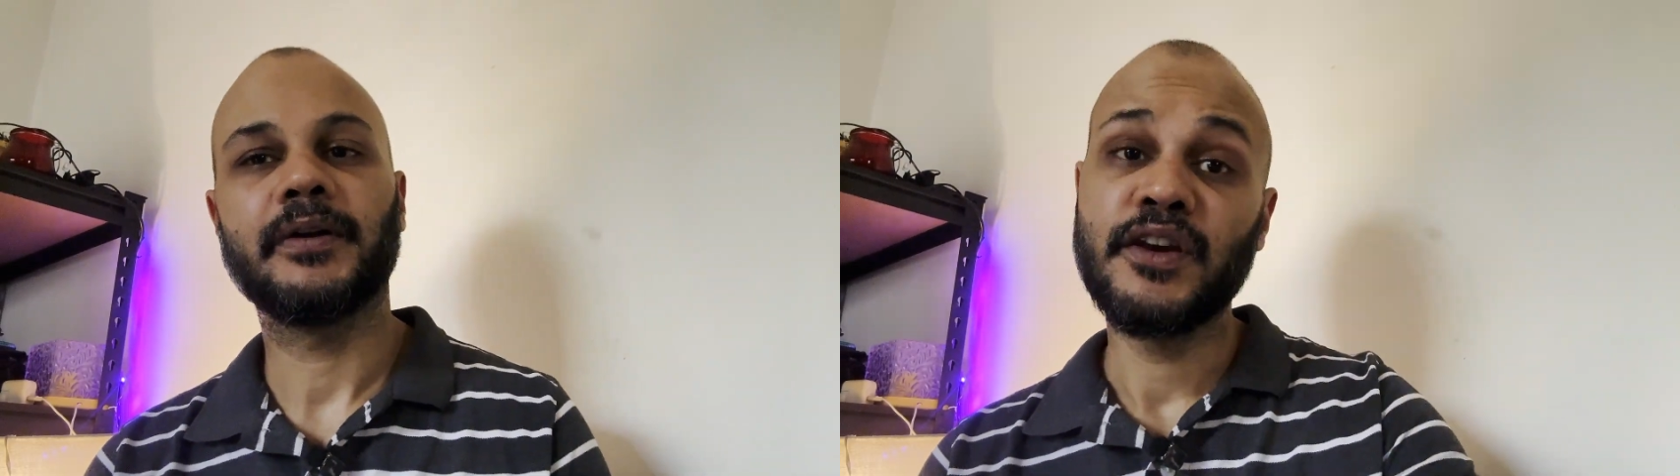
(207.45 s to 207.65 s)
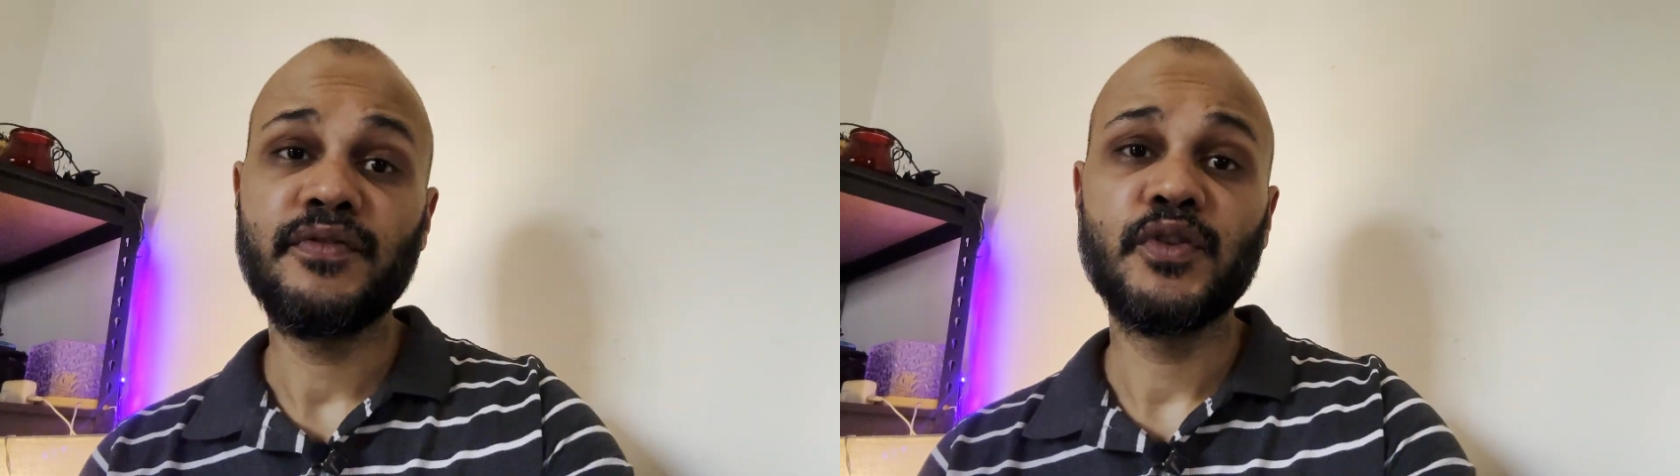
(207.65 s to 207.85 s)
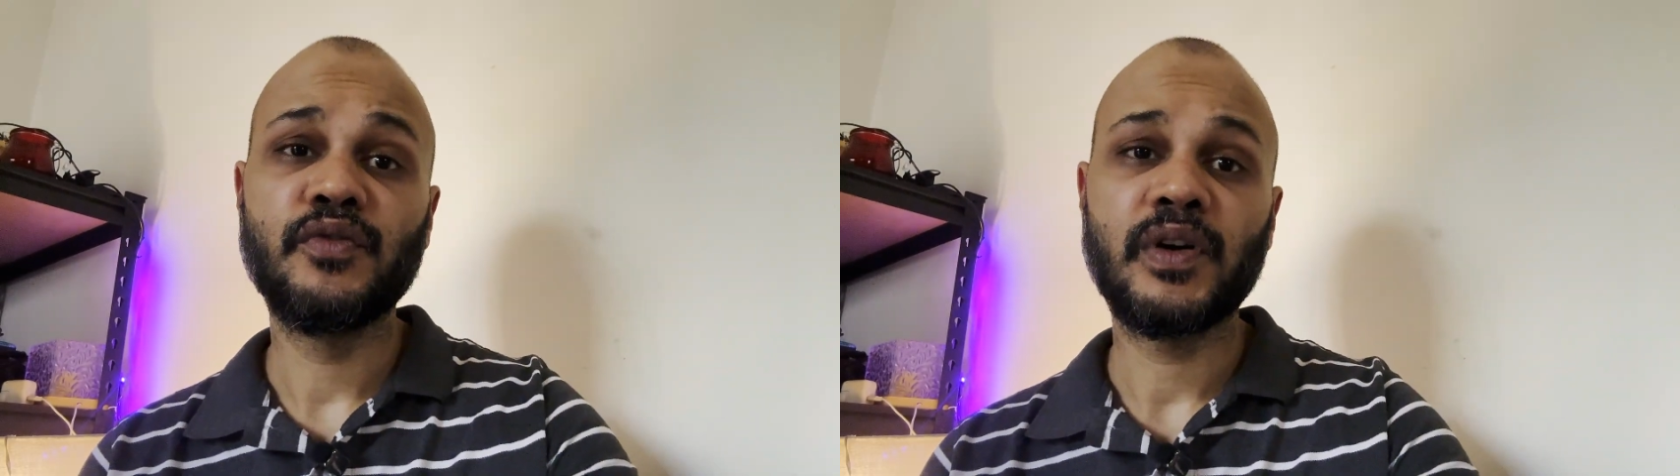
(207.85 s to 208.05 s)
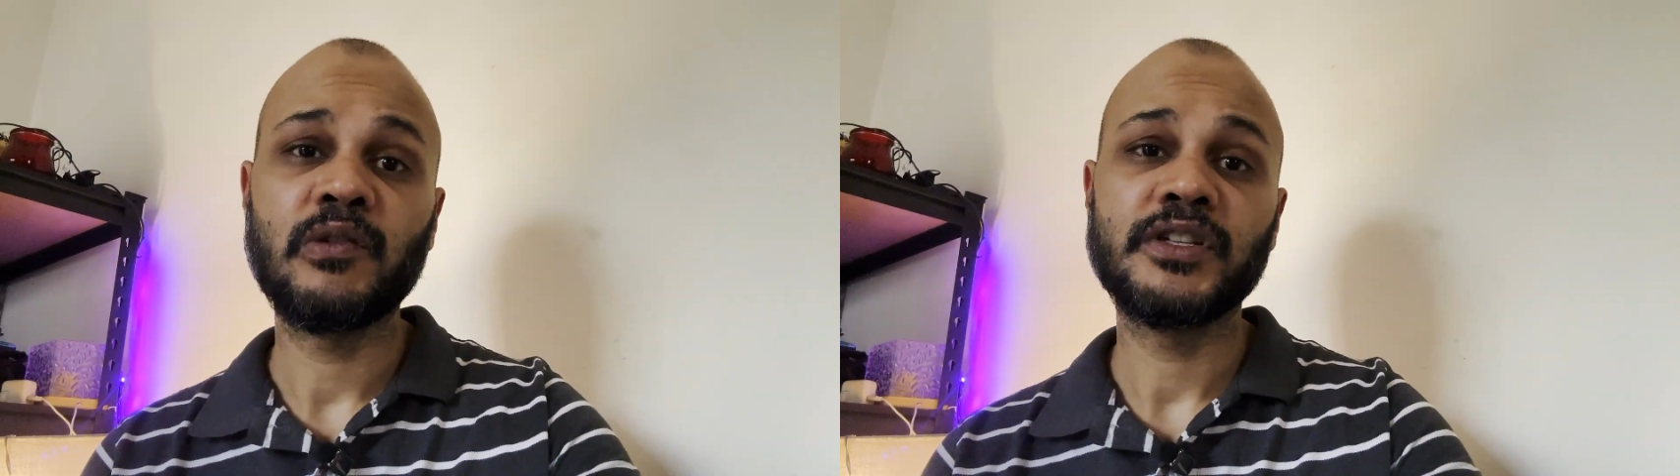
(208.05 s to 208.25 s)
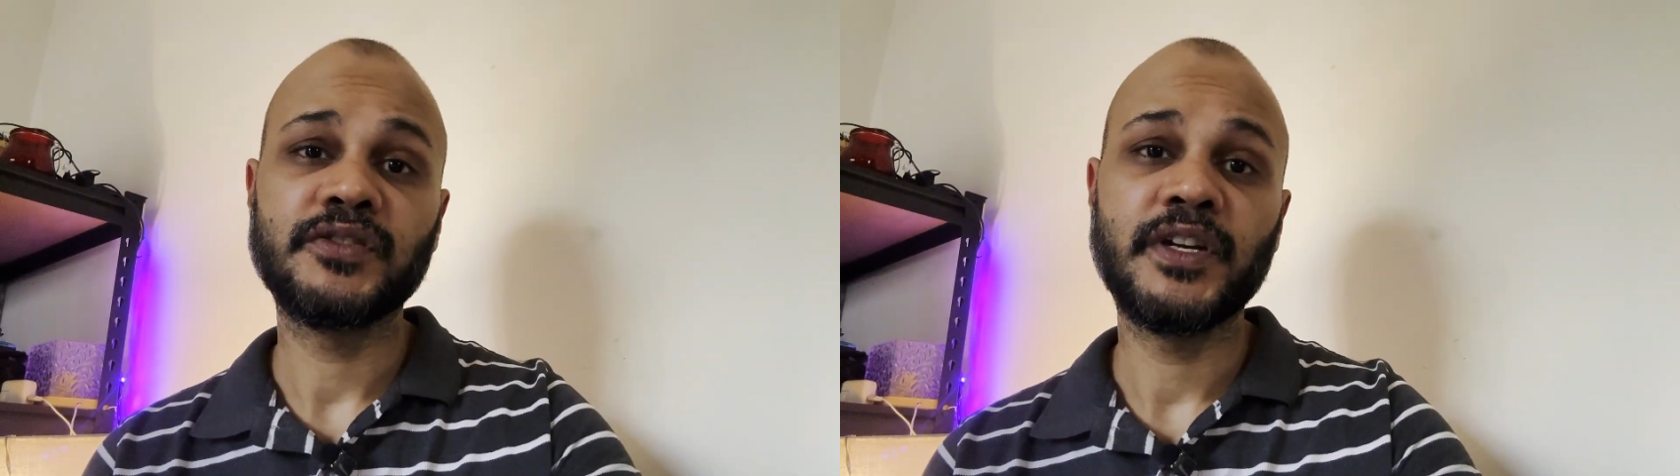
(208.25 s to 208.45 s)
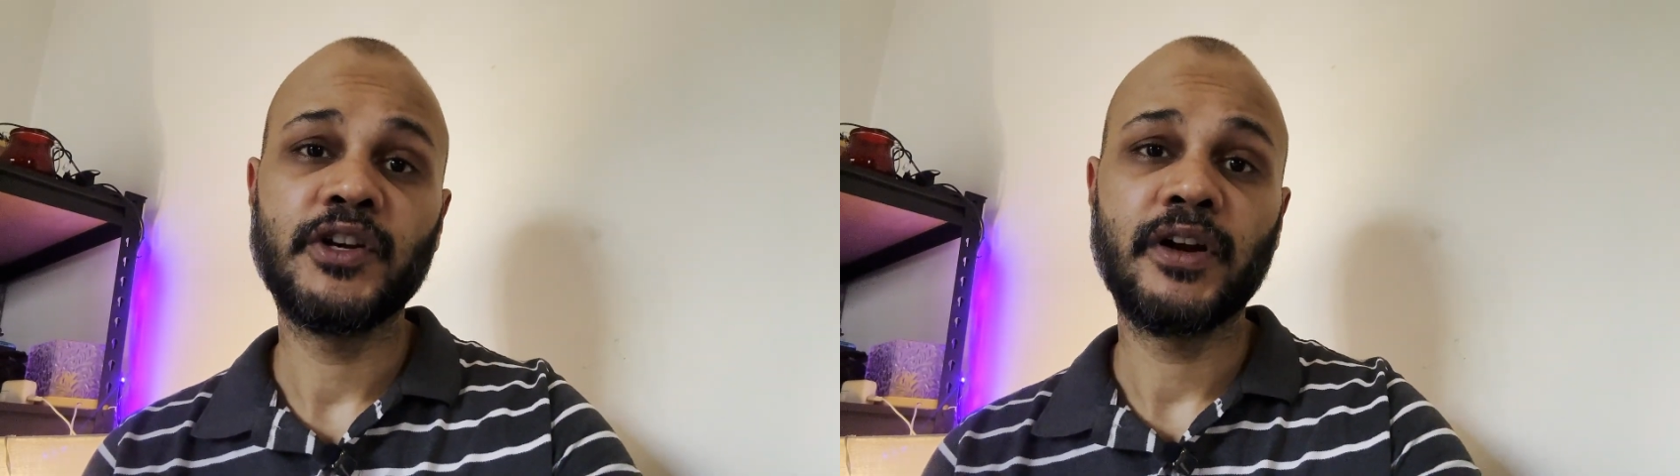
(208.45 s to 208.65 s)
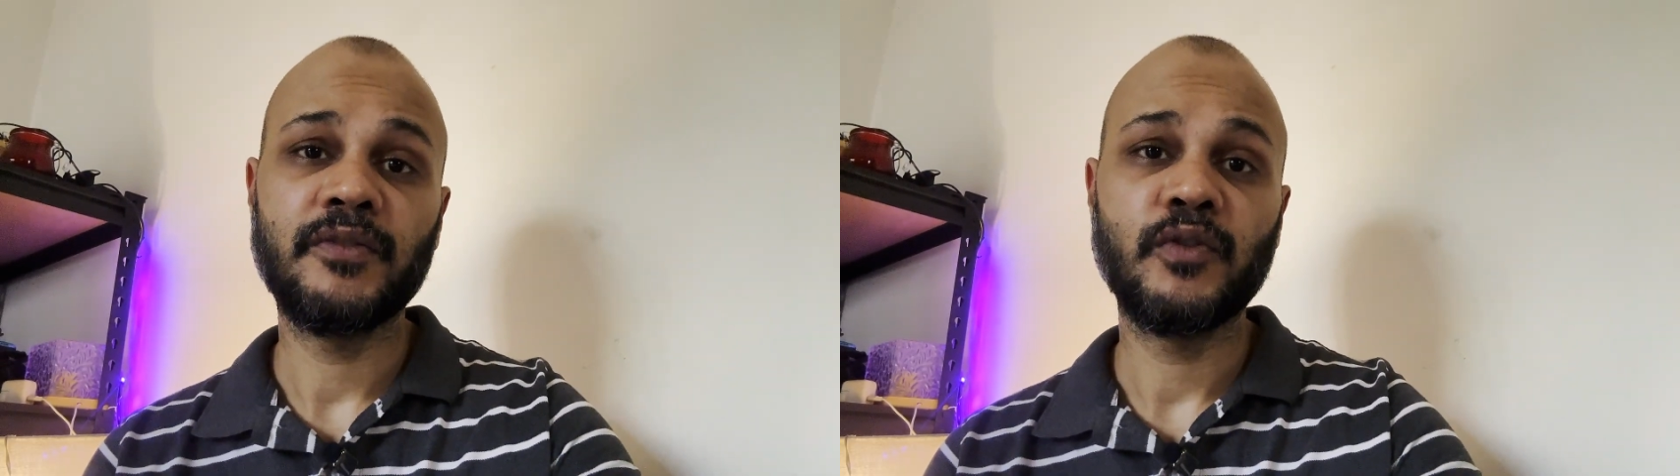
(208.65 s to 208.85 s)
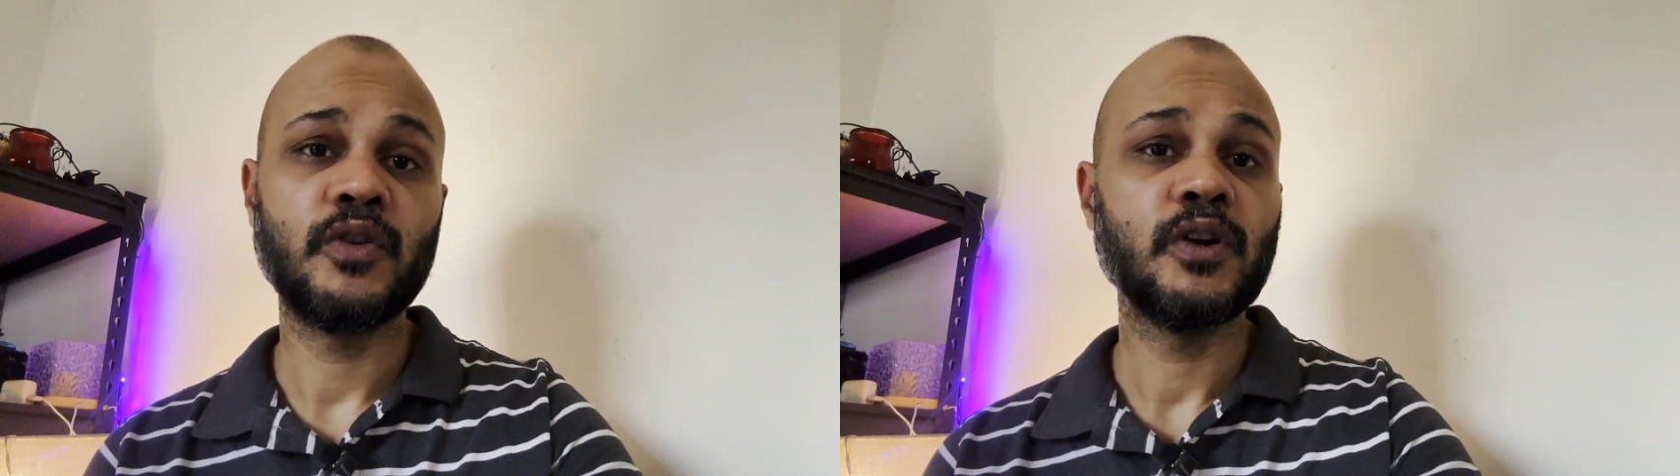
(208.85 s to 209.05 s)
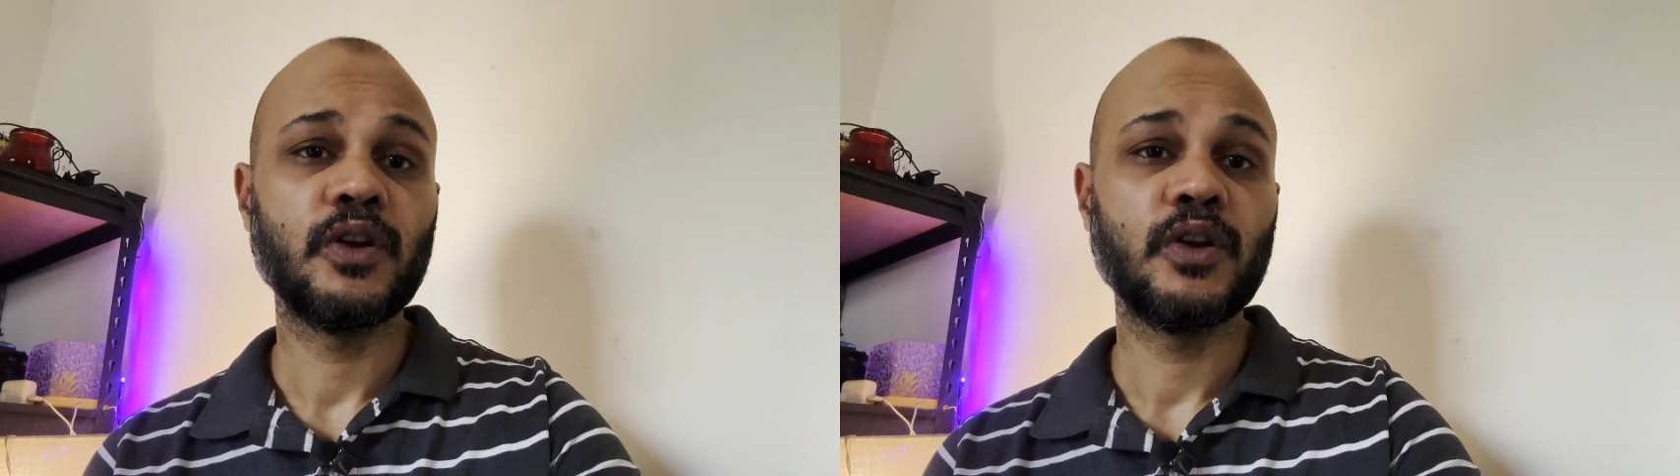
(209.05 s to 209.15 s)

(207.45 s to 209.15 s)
If you found this video helpful,